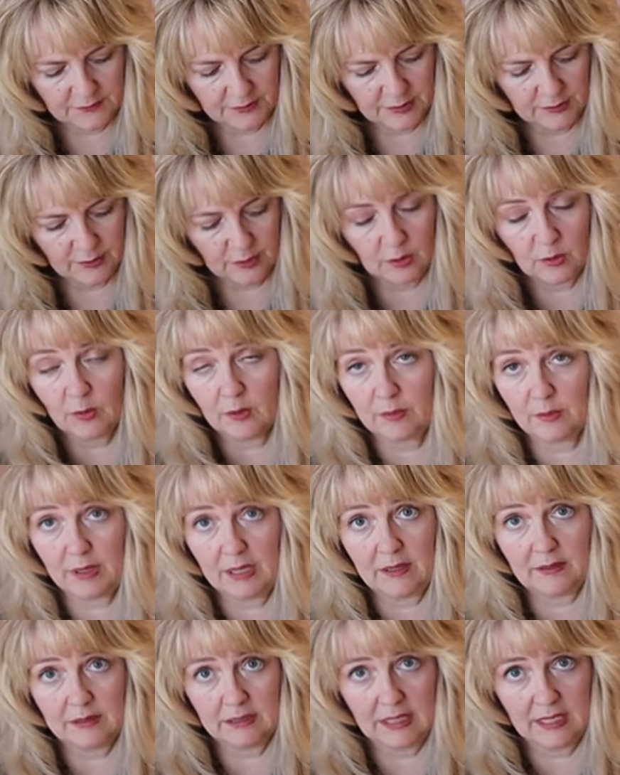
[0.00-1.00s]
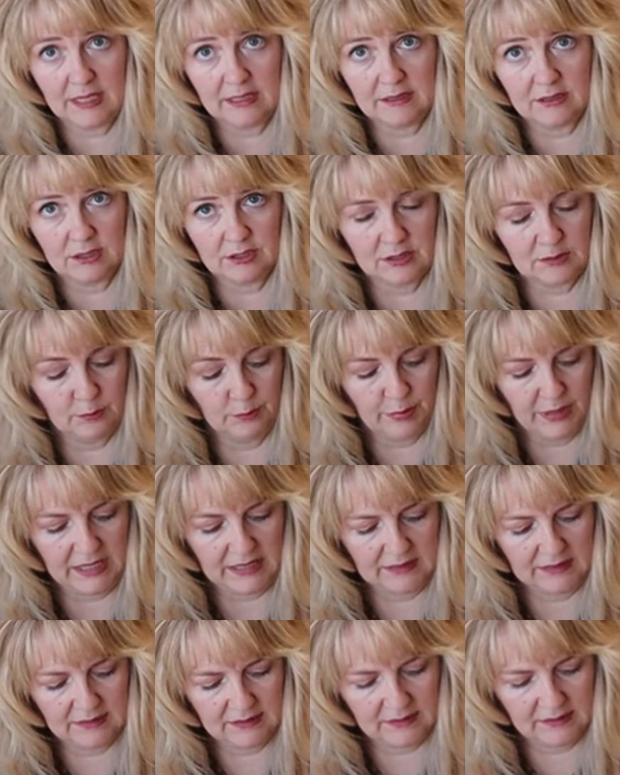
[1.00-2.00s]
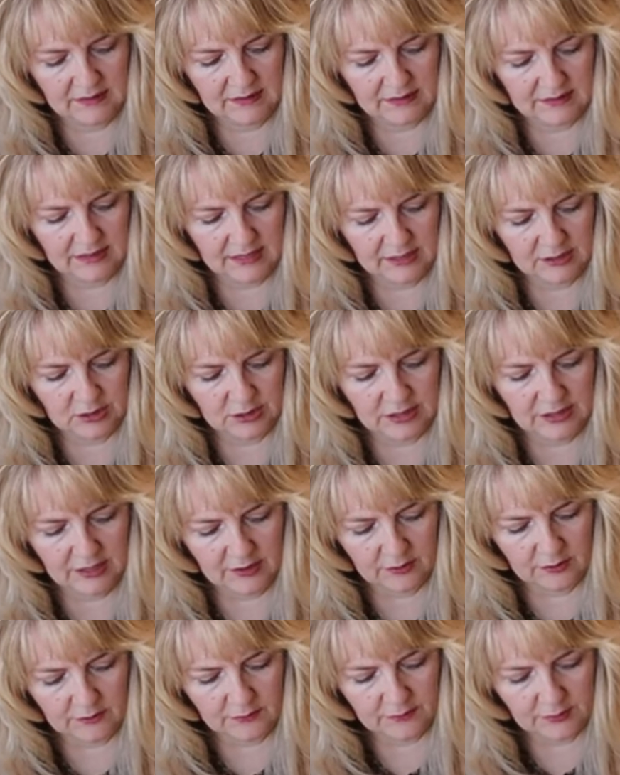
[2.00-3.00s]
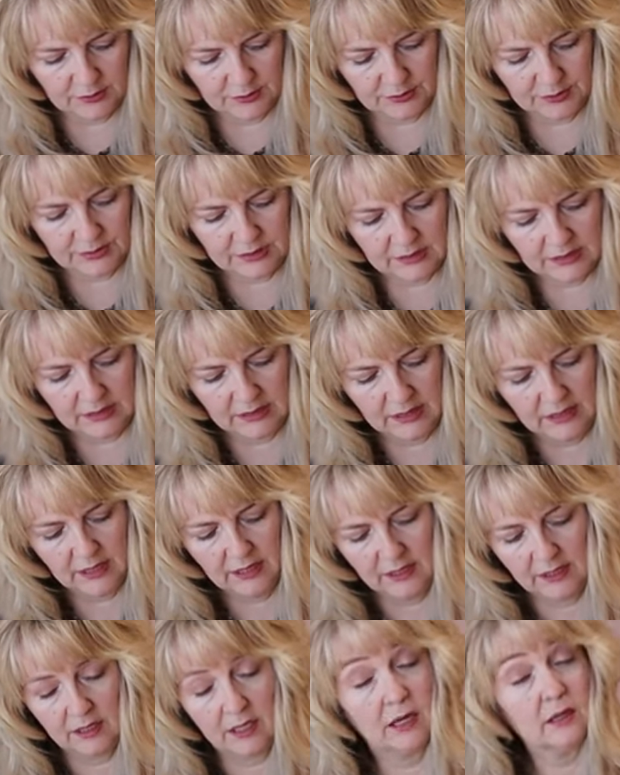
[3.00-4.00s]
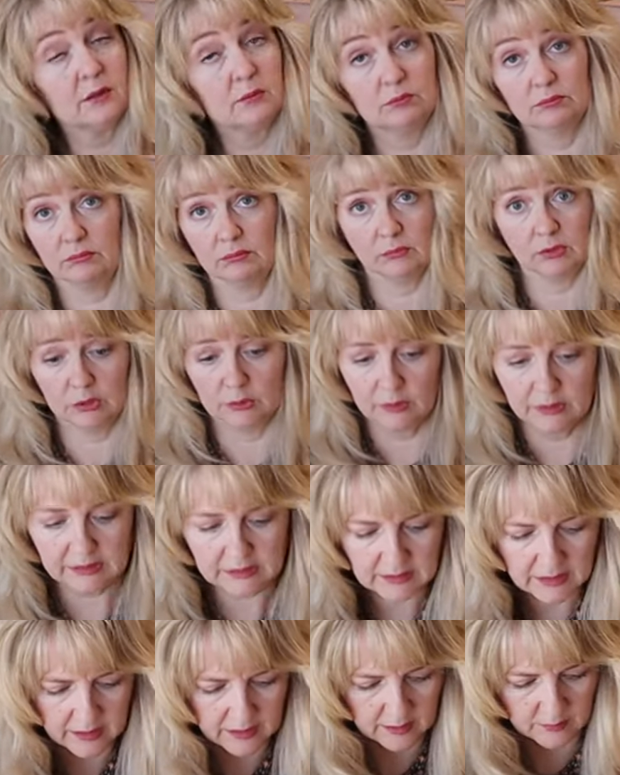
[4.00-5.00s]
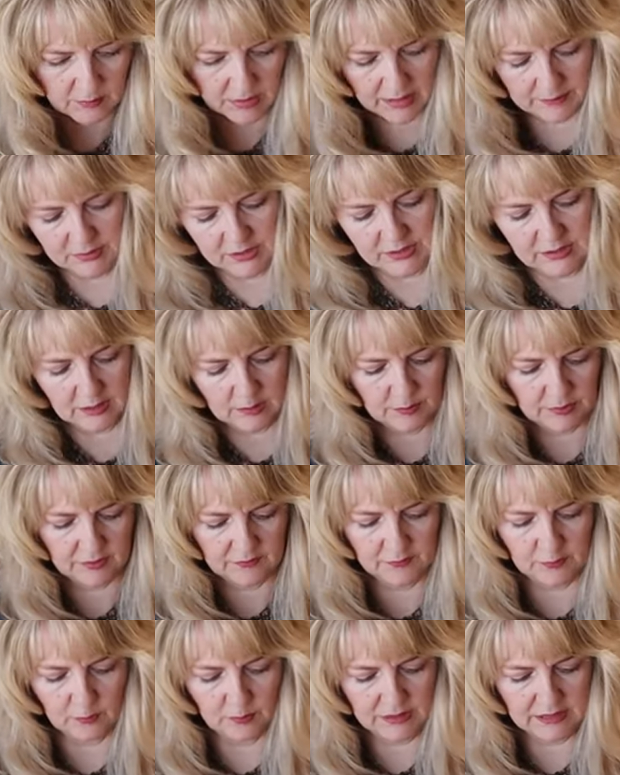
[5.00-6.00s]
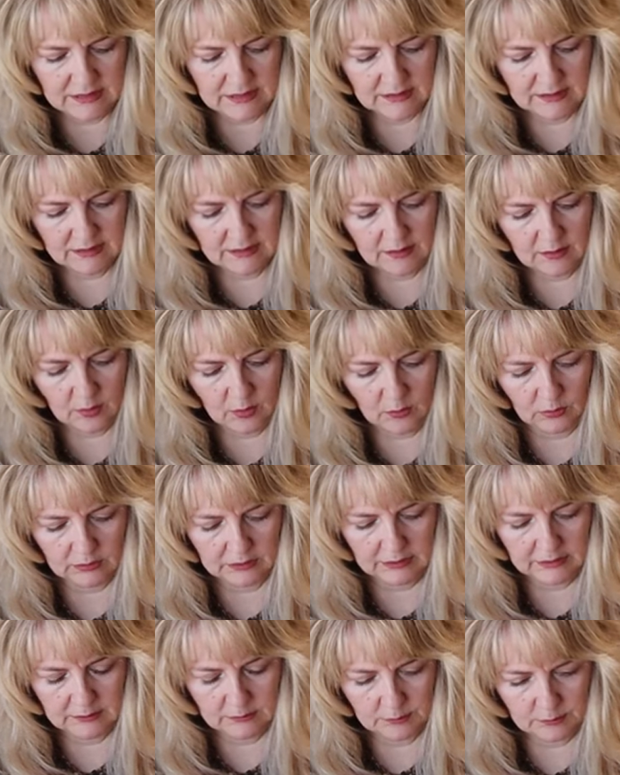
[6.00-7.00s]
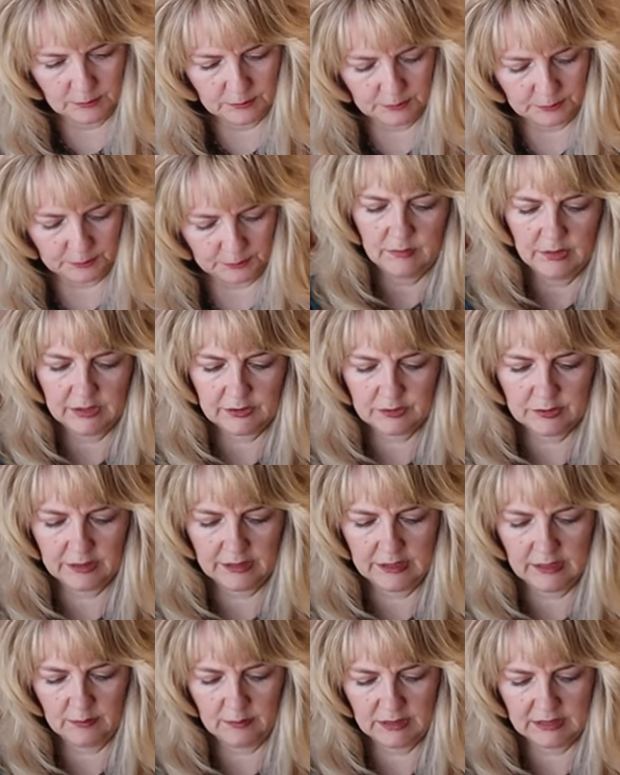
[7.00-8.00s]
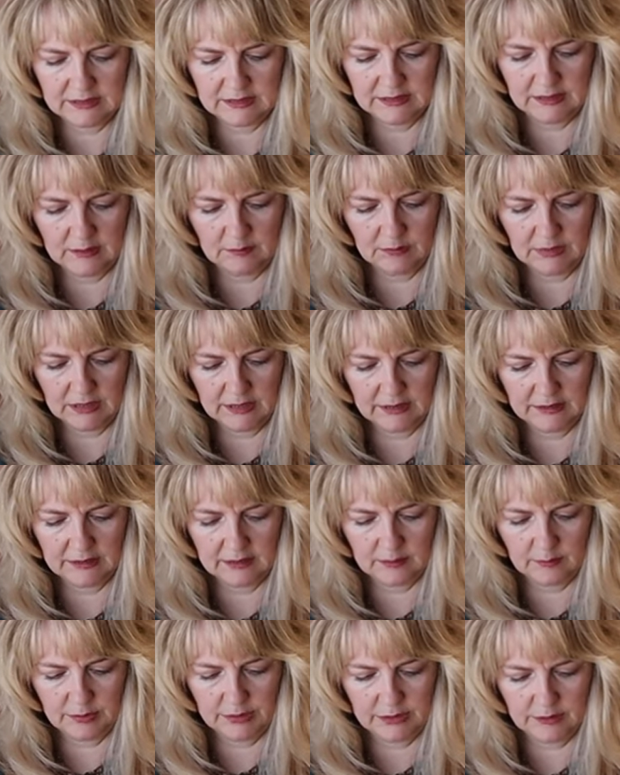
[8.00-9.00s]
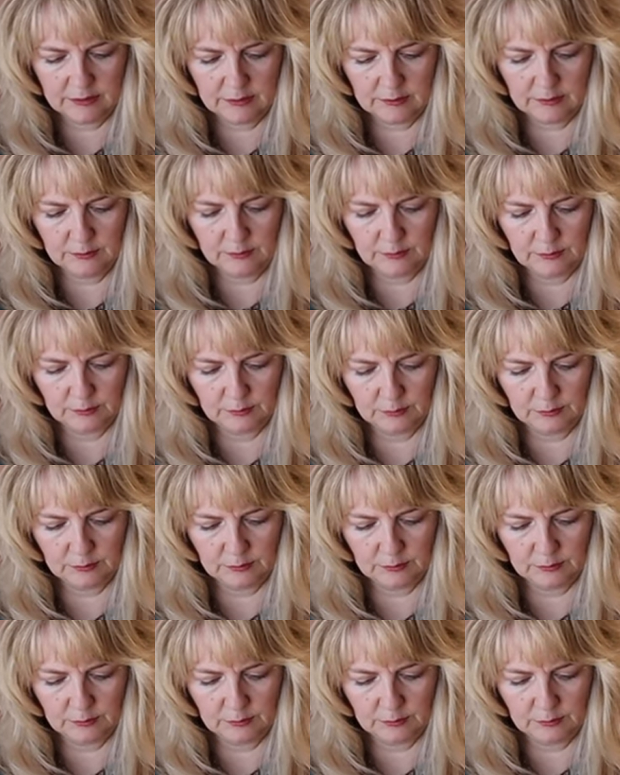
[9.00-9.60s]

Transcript: for you to go around and just baste this edge together first, do it. Um, I'm just going to put a few pins in to hold it. Make sure I keep my seam lined up here.